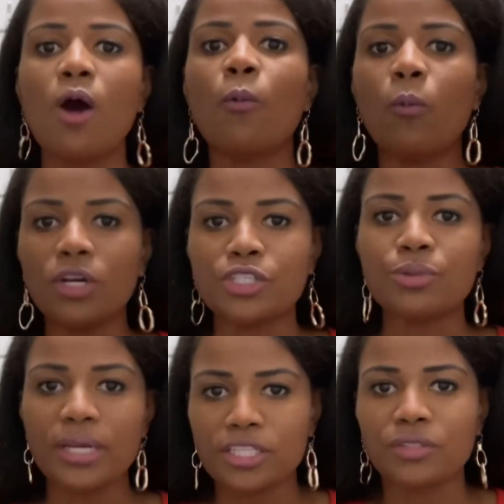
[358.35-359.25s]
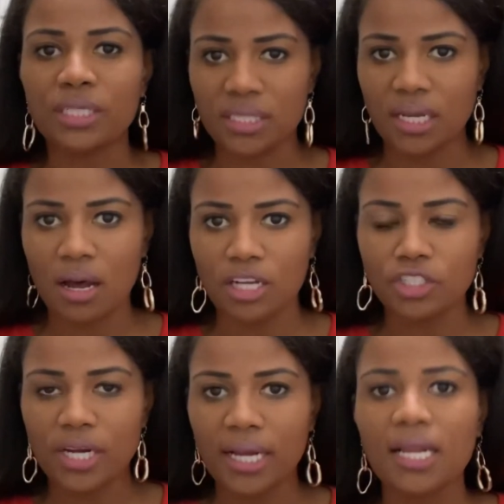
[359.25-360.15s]
once you enter into
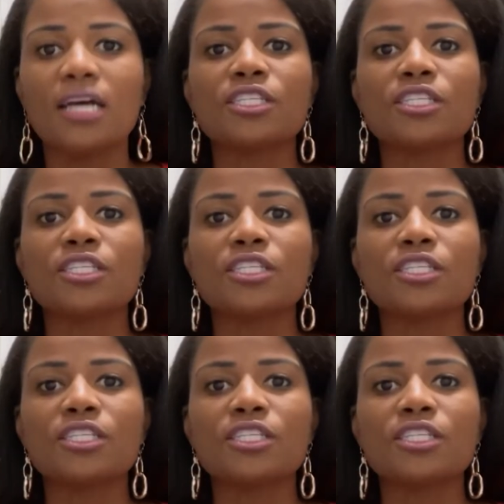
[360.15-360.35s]
contract.